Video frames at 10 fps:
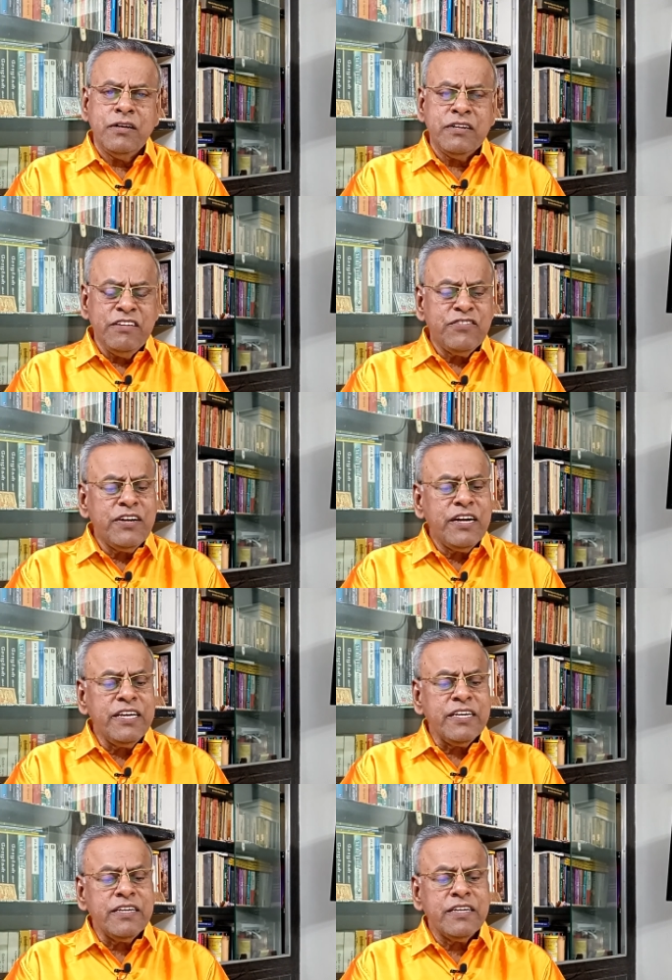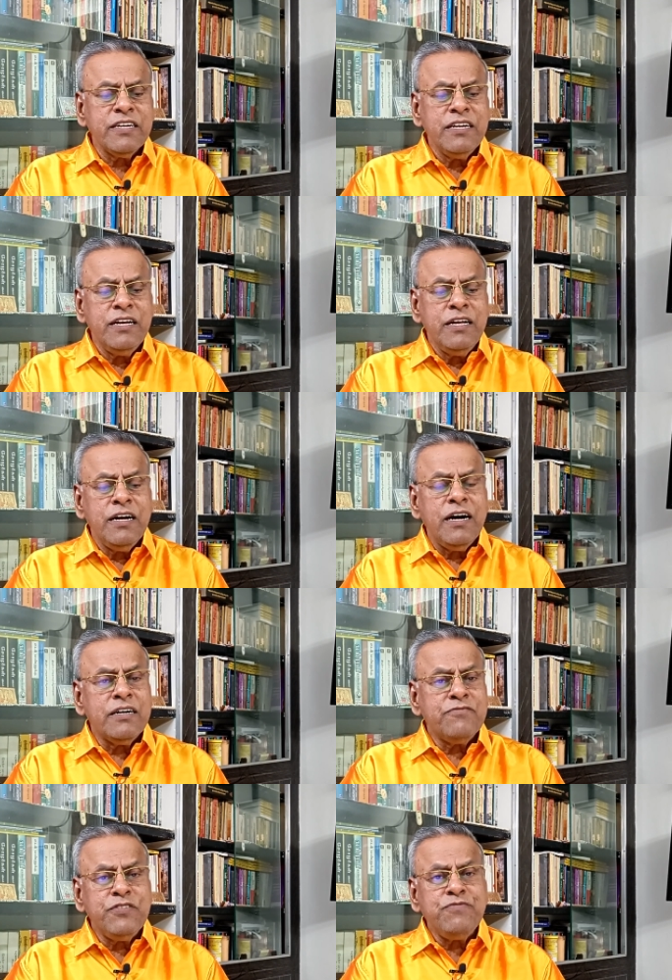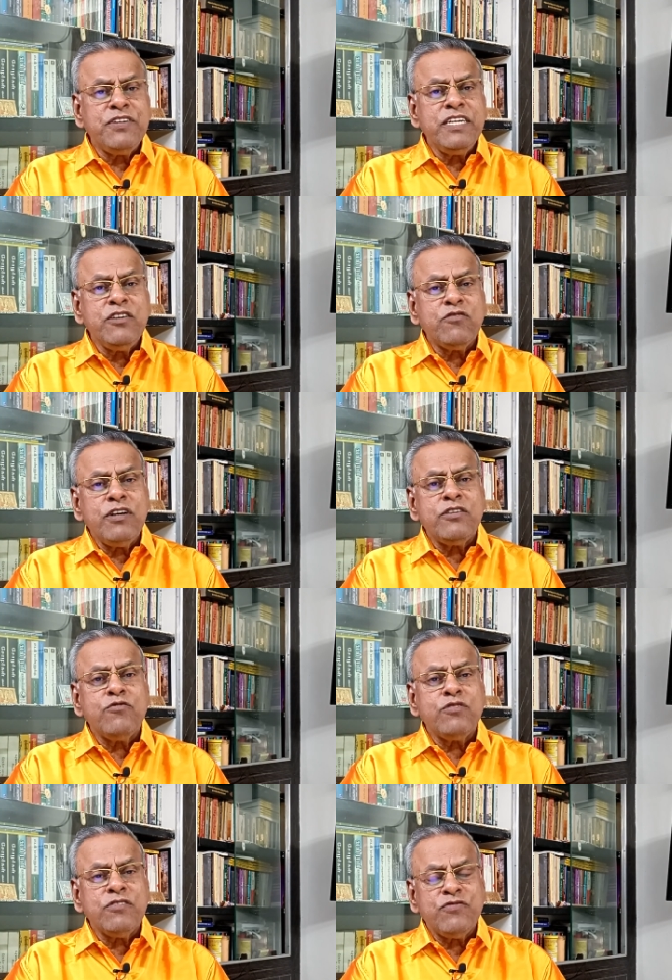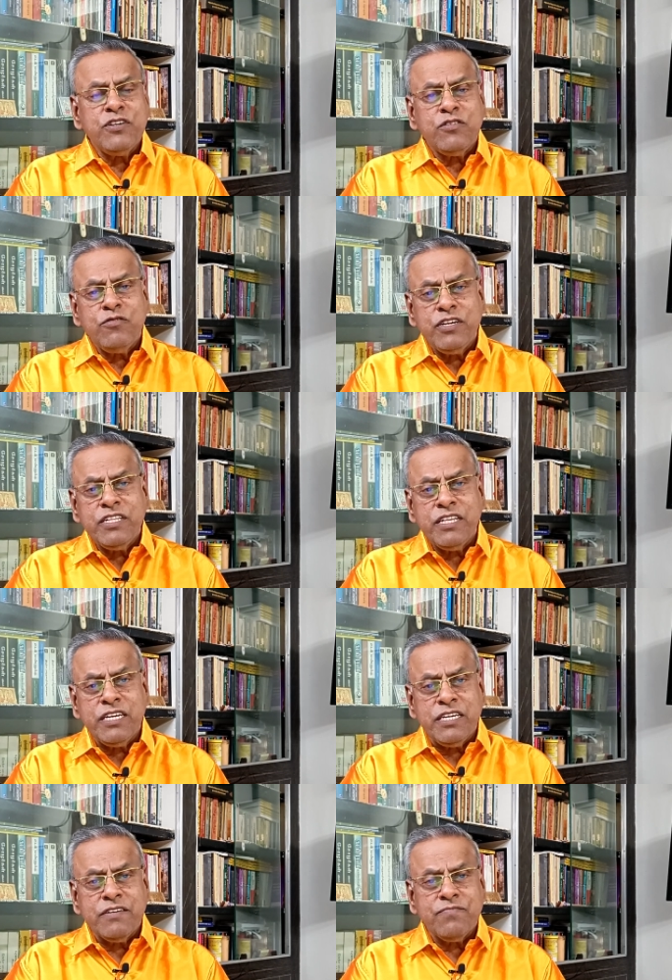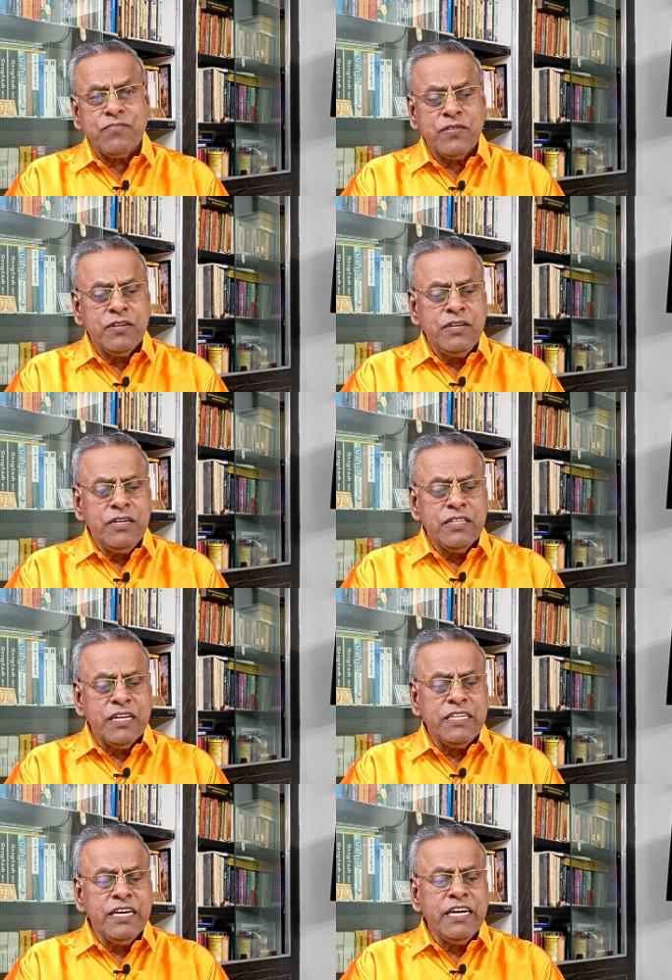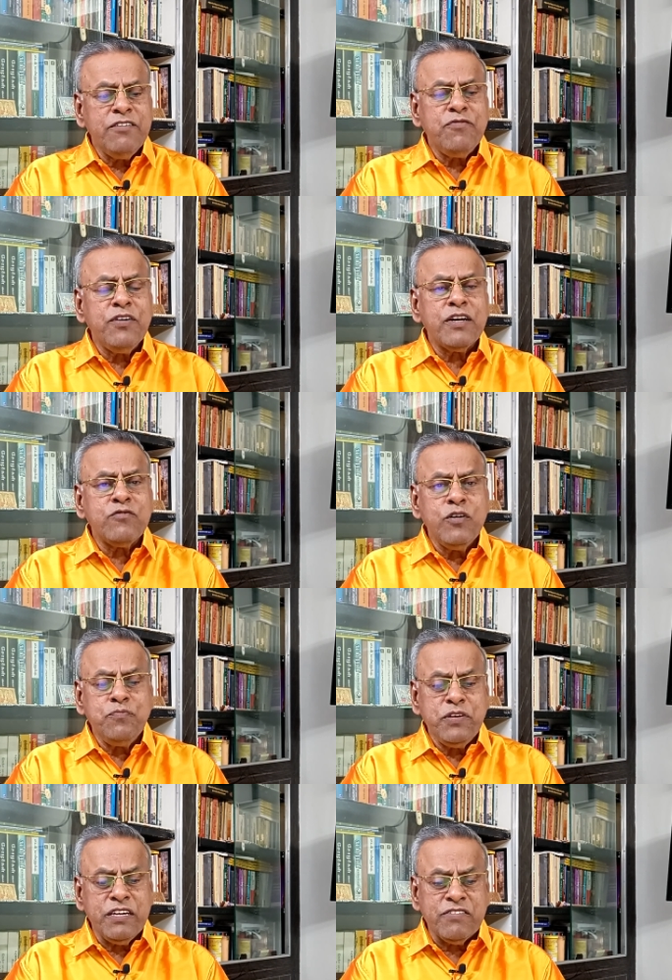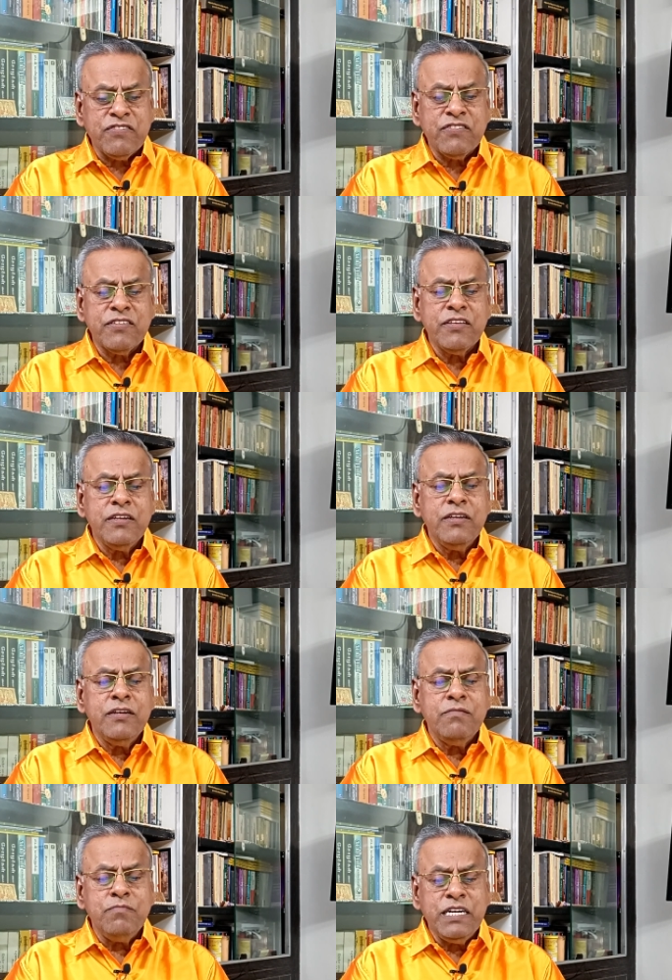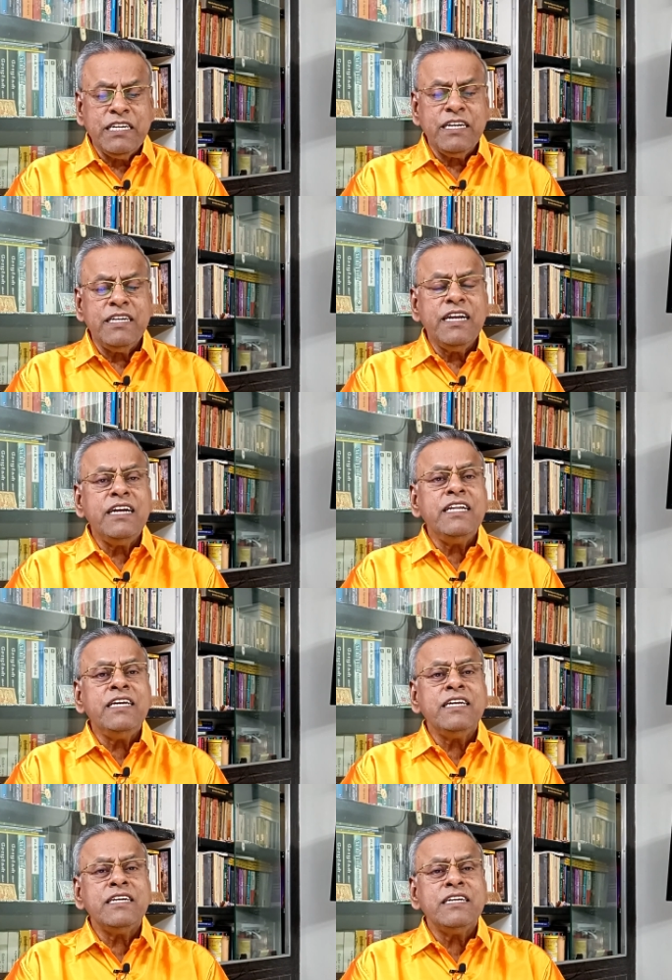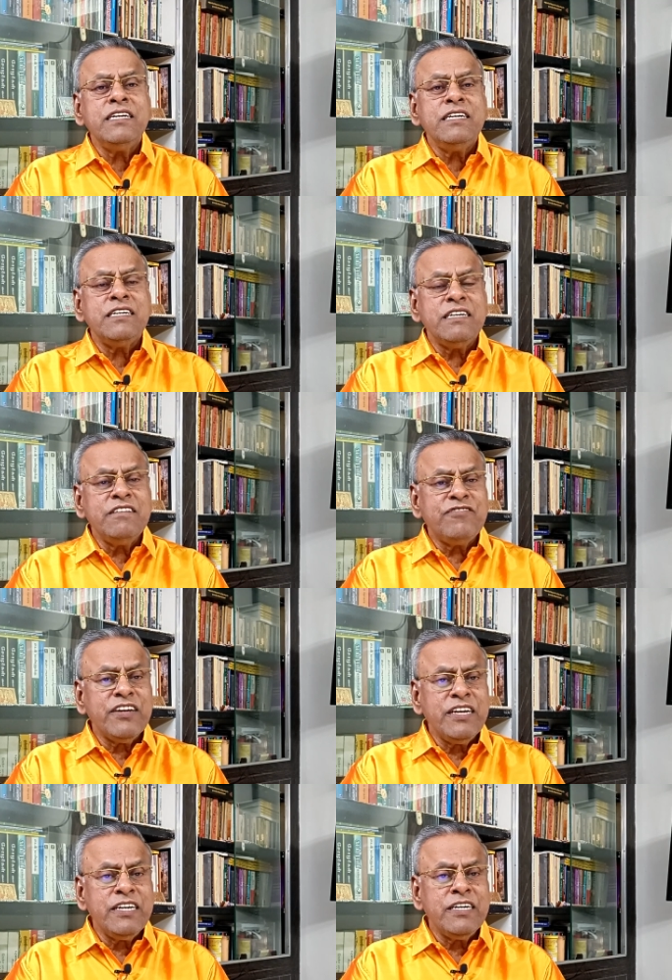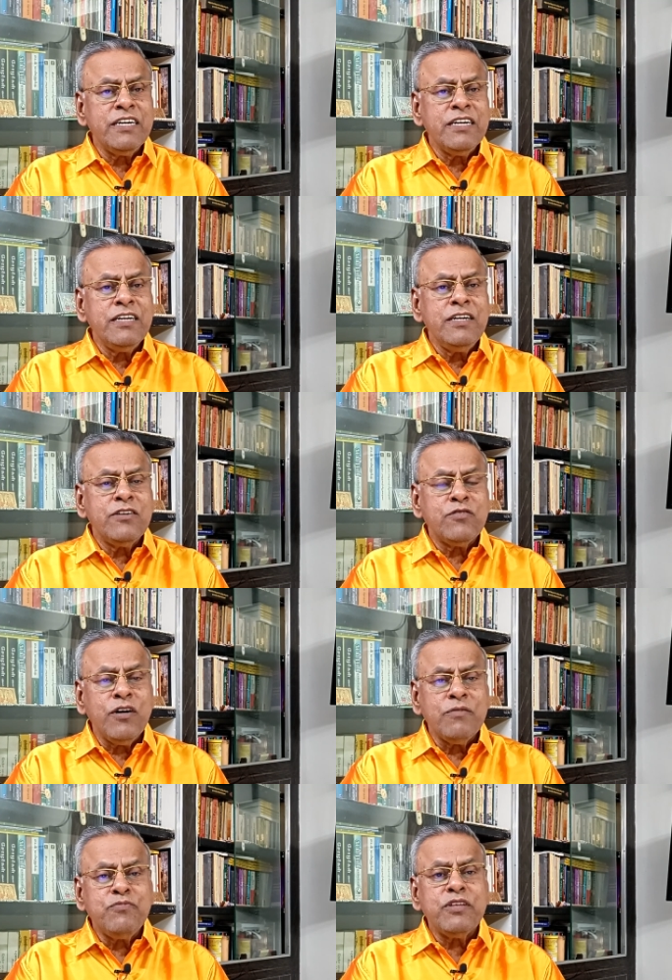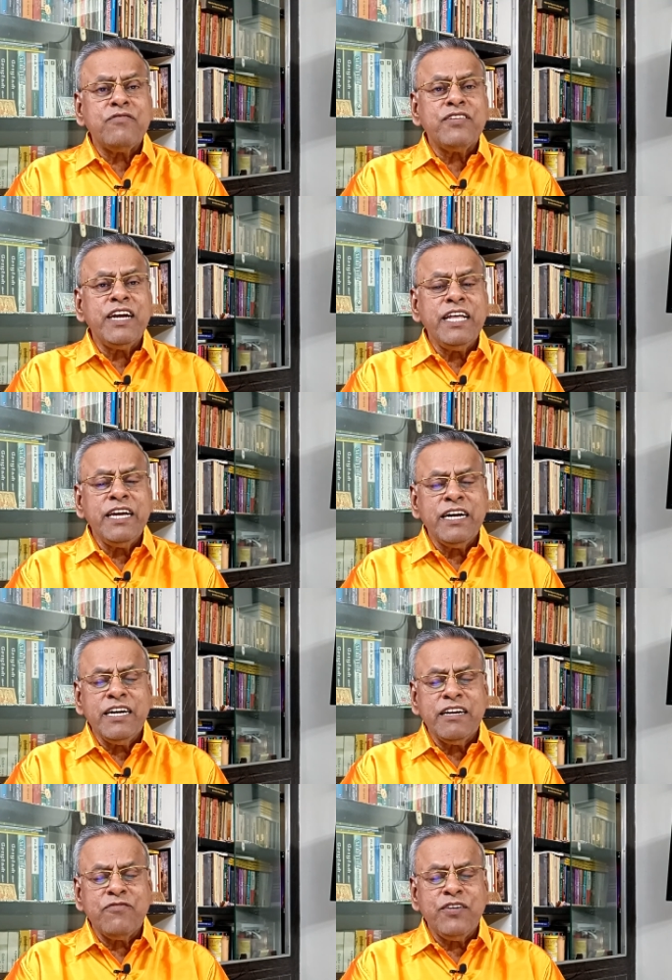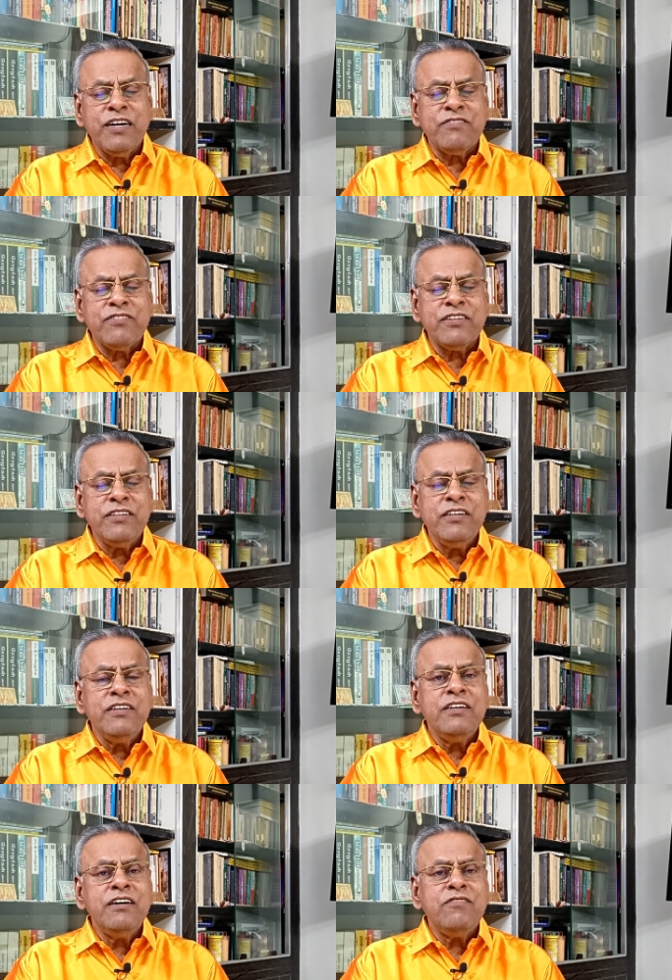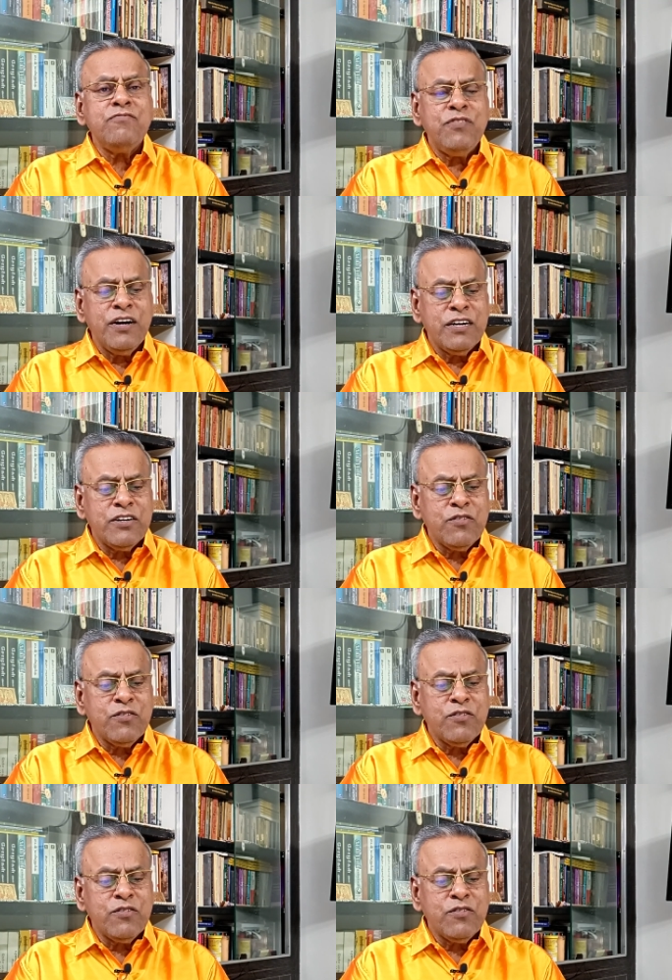Recently, on 15-12-2023, the JFR OPS met at Delhi, decided to observe relay hunger fast for